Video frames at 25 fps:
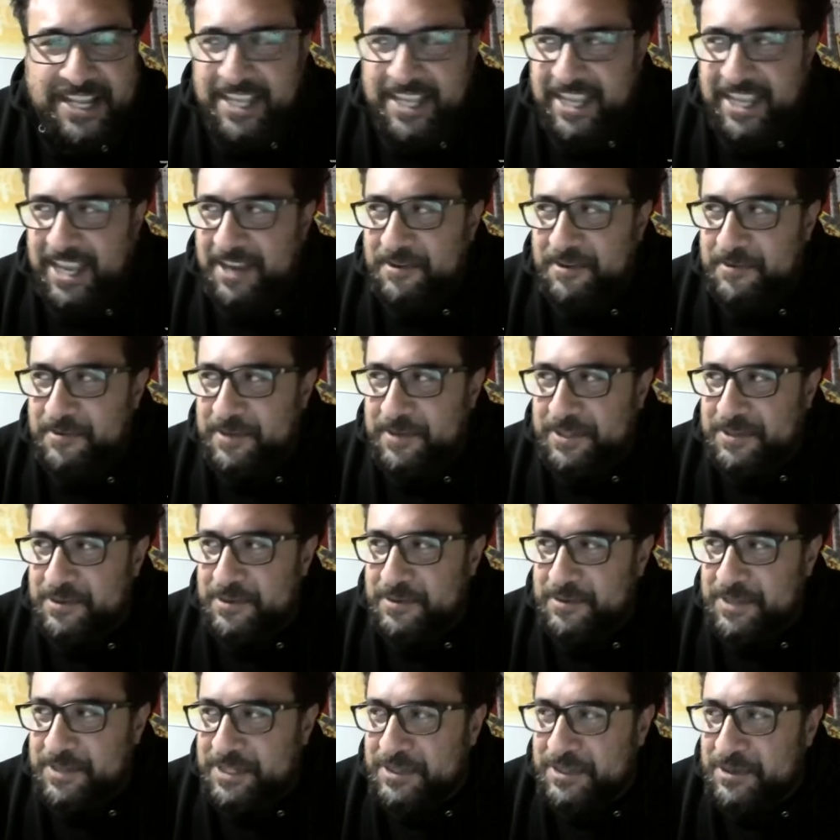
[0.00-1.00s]
and we do
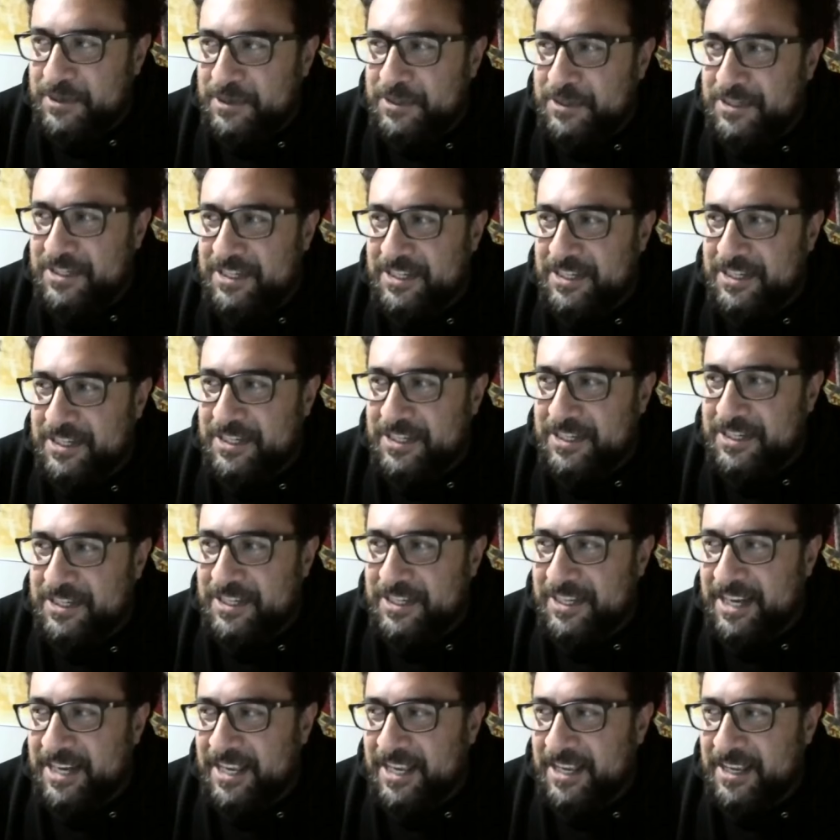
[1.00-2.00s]
research
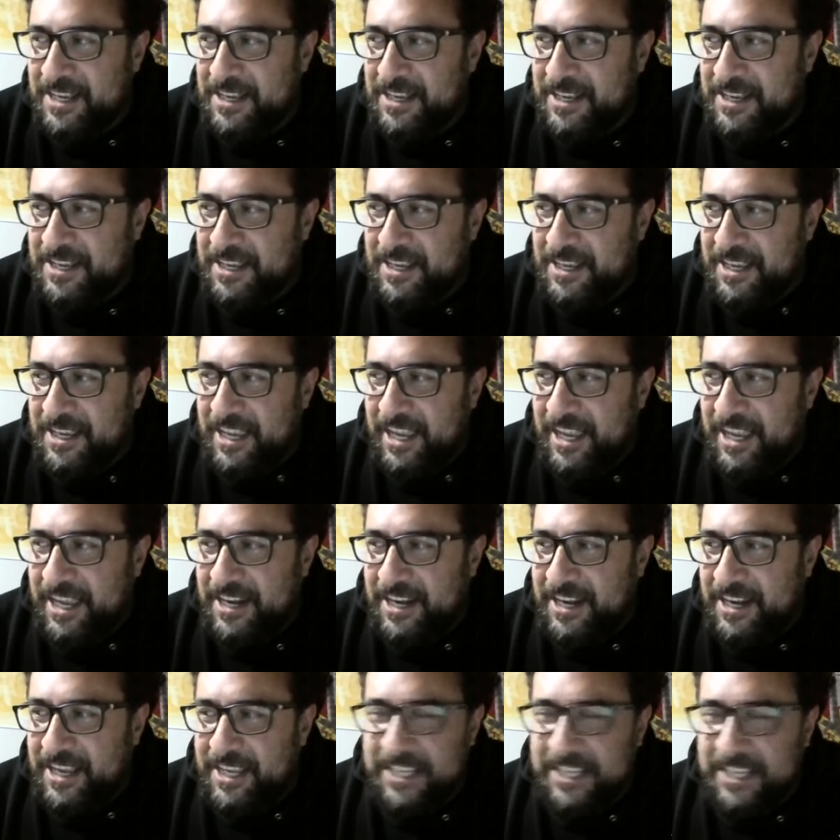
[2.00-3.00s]

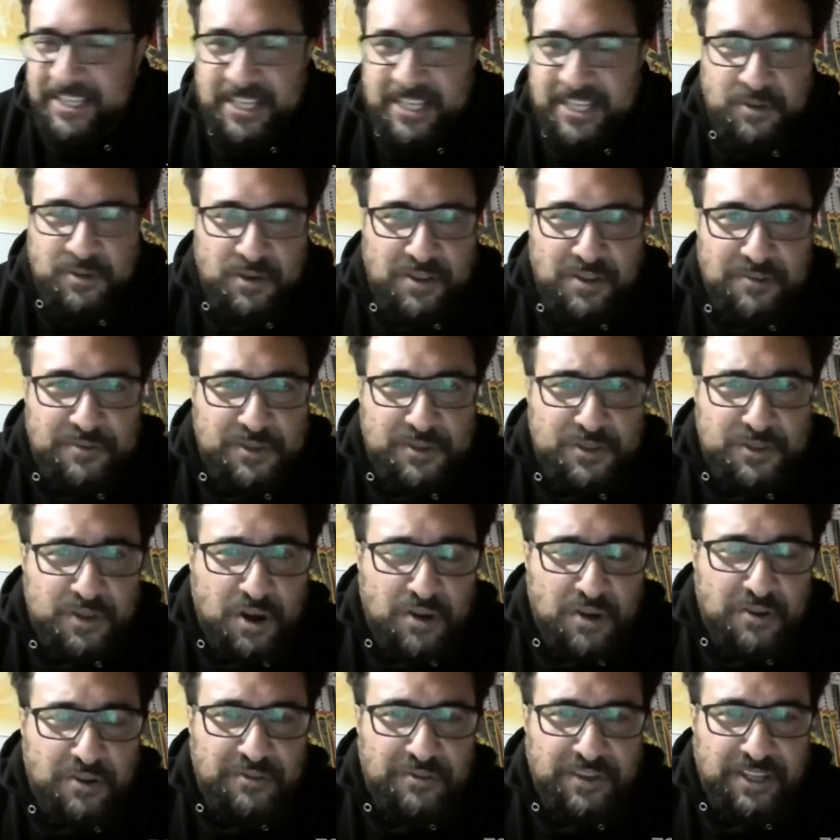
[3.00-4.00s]
and he does all the
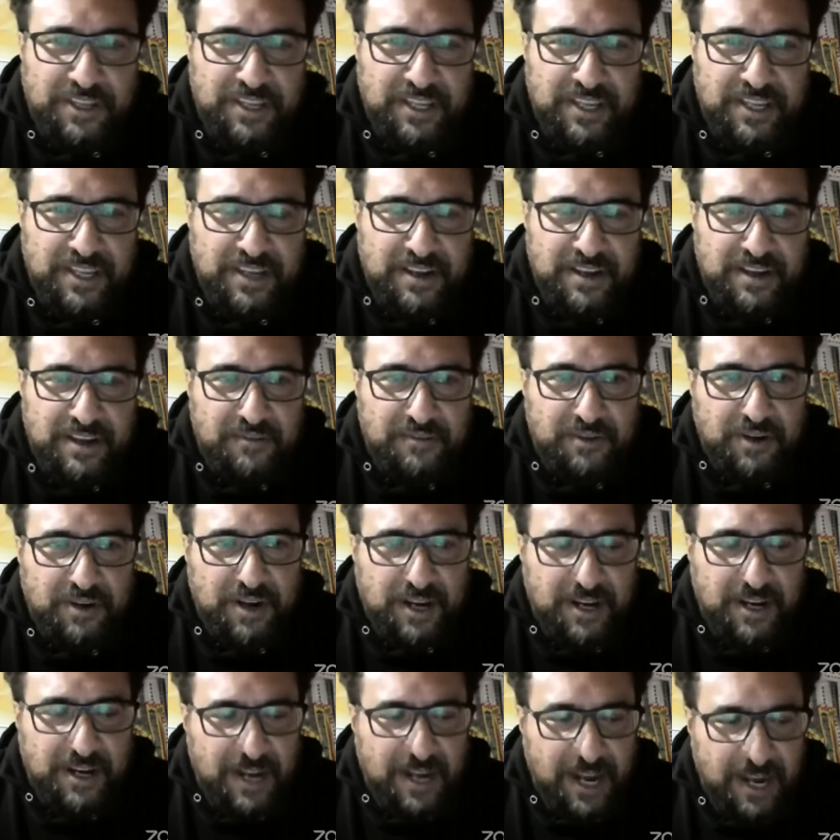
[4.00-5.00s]
photography for
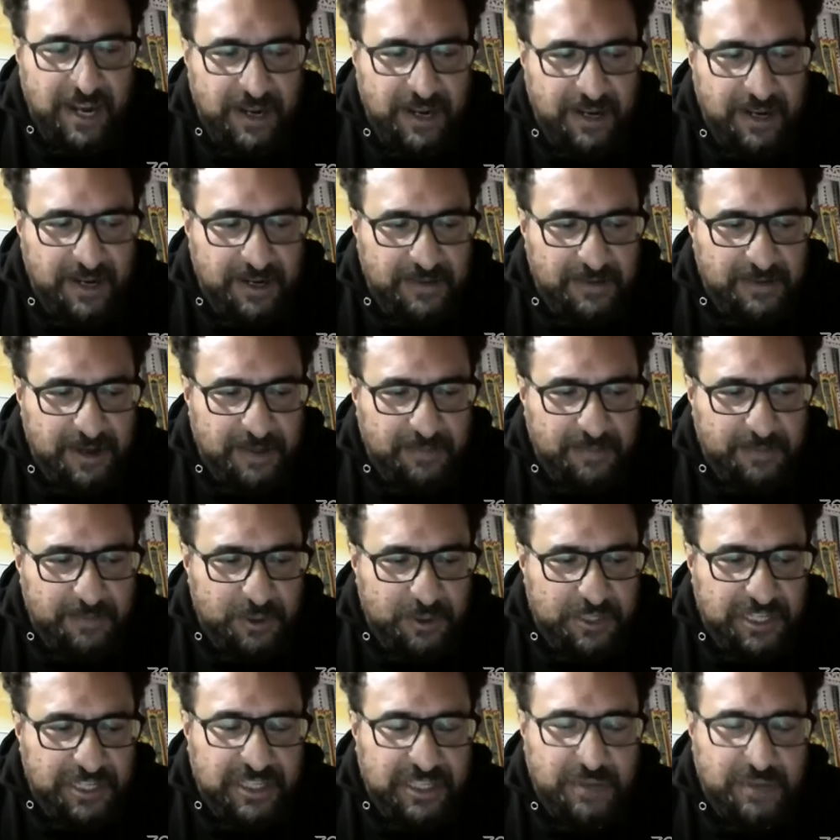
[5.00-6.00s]
a
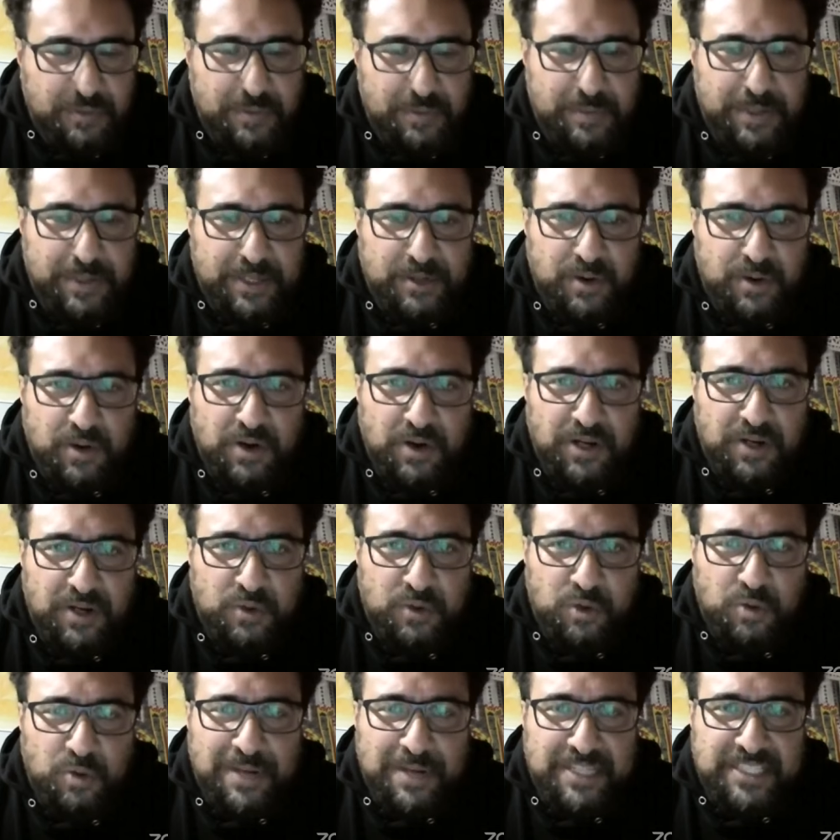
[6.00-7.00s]
project that we've been calling
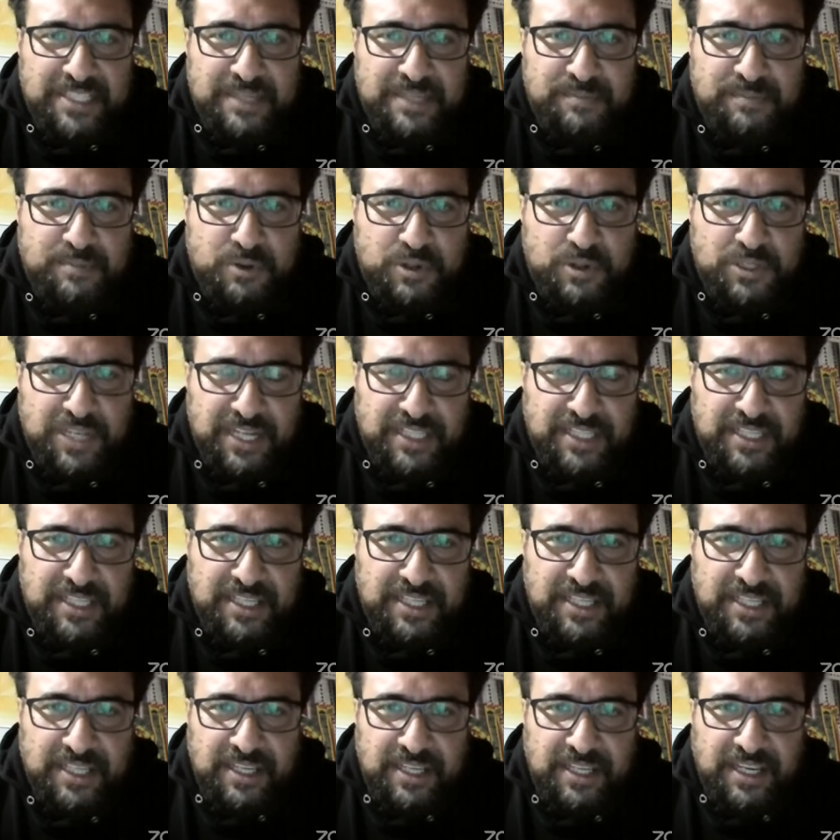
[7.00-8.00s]
Ulumate Project.
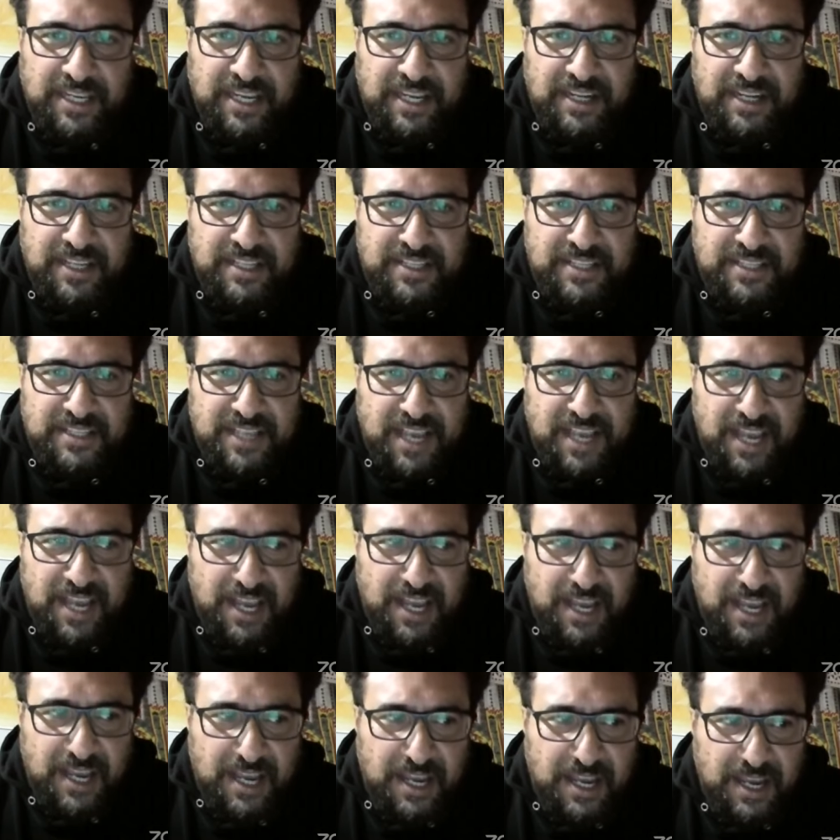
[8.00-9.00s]
And it's
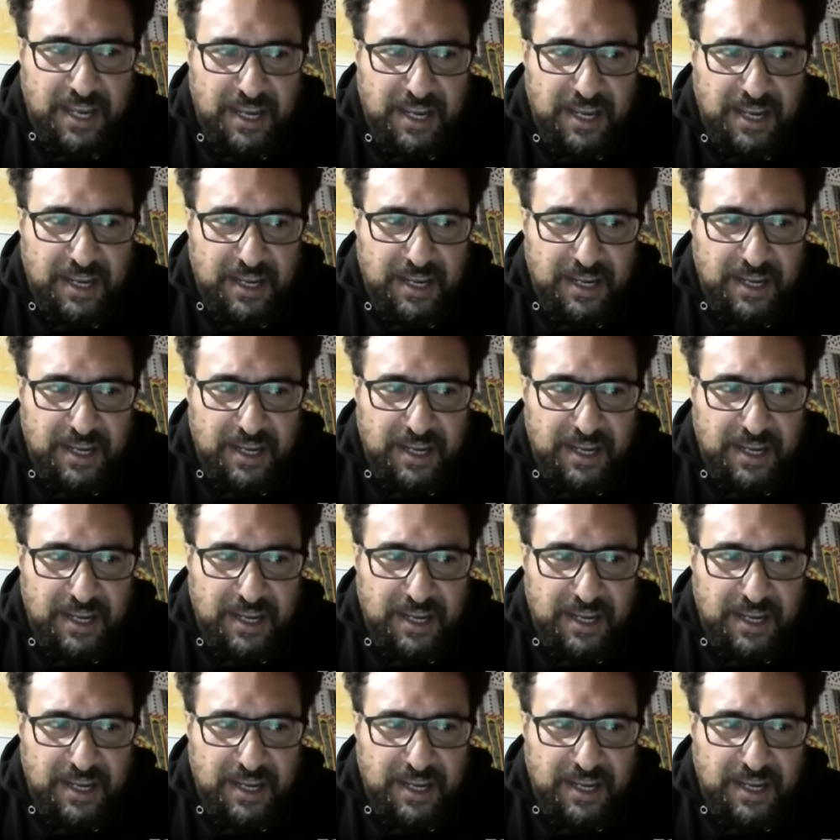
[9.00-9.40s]
a